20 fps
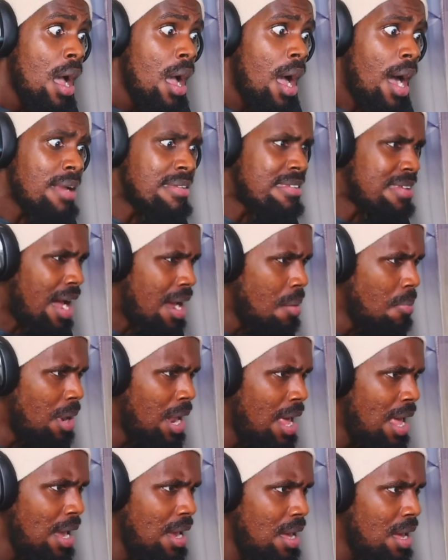A time
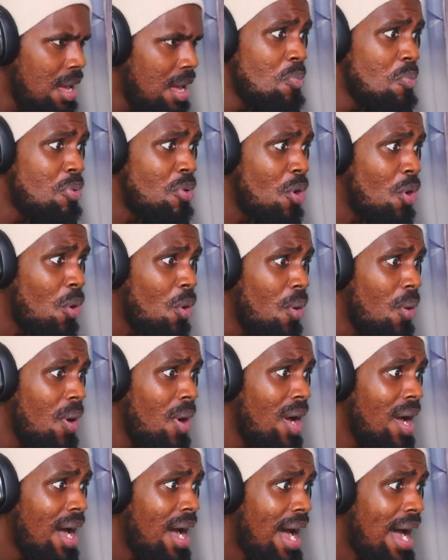lag? Bro,
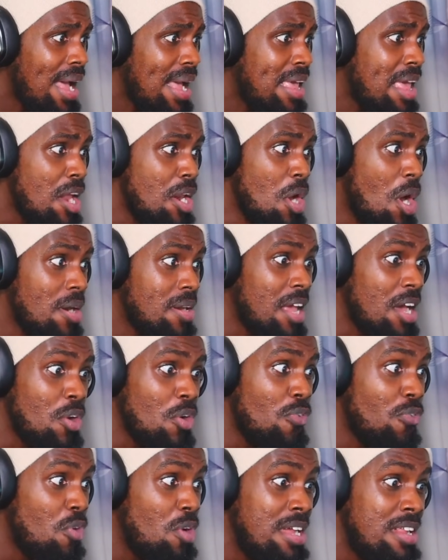I cannot get
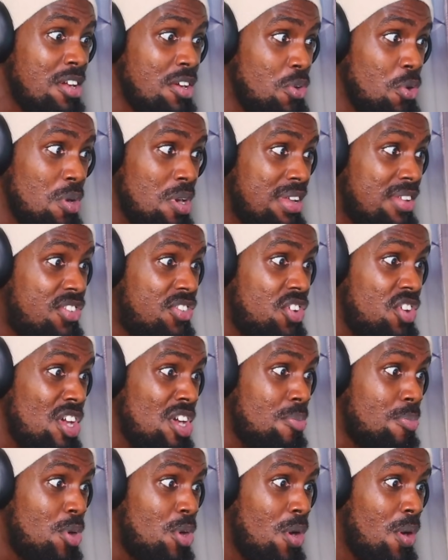over Itadori's
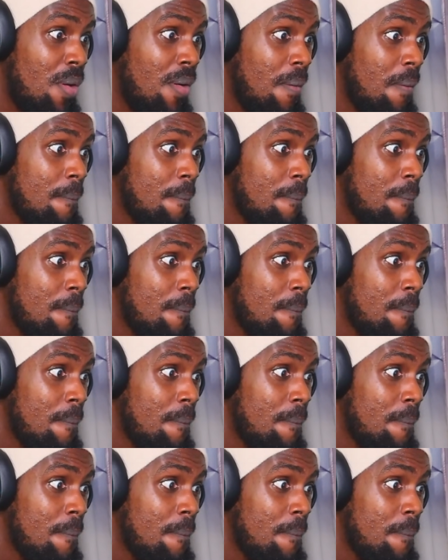cheek, bro.